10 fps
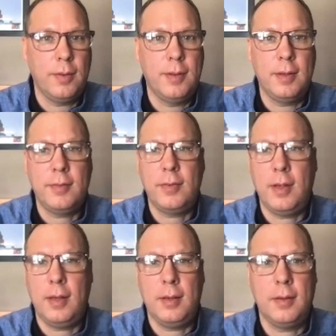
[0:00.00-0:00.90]
this
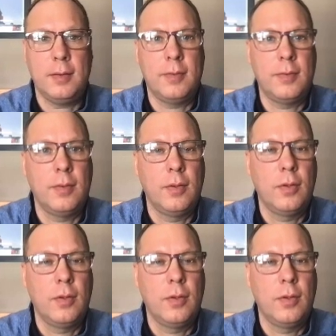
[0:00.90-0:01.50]
is